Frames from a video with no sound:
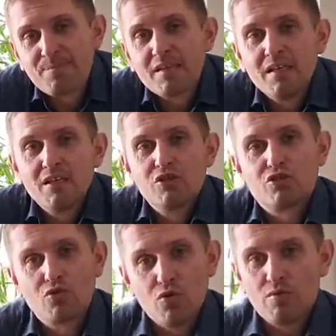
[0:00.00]
The near
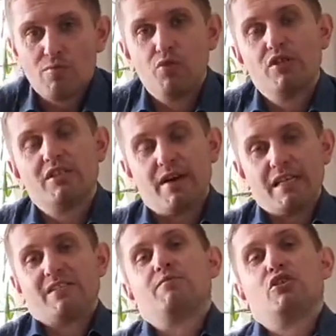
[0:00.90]
future. Why? Yes,
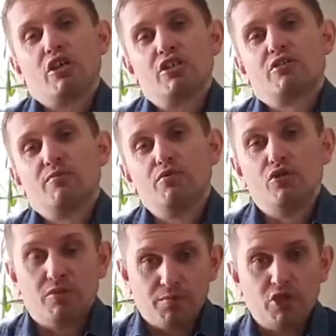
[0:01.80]
because
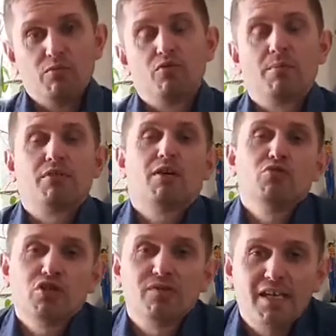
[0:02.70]
all history moves
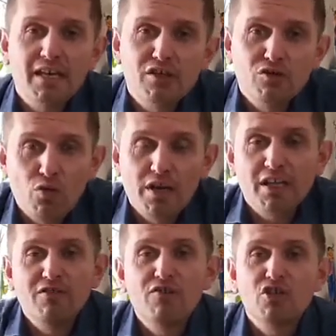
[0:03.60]
on a spiral. All
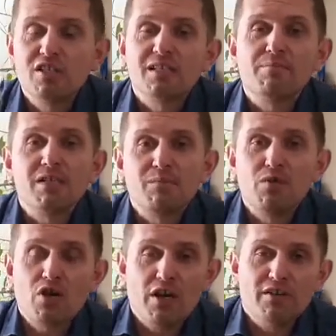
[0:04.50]
our
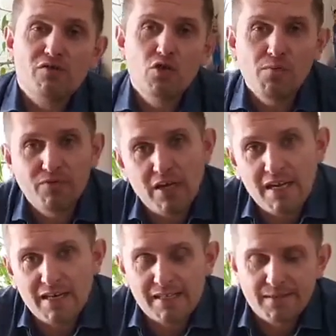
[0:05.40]
country repeats
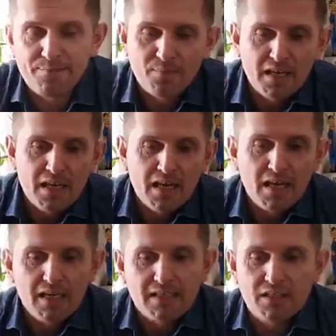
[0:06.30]
now in
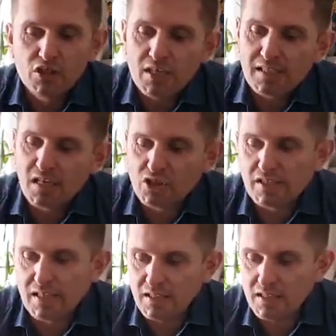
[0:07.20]
a stage 4
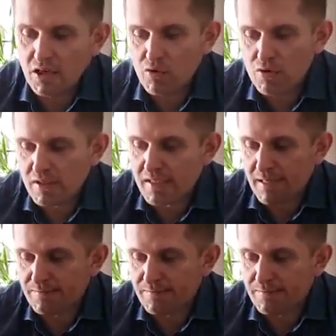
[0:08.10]
world hybrid wars.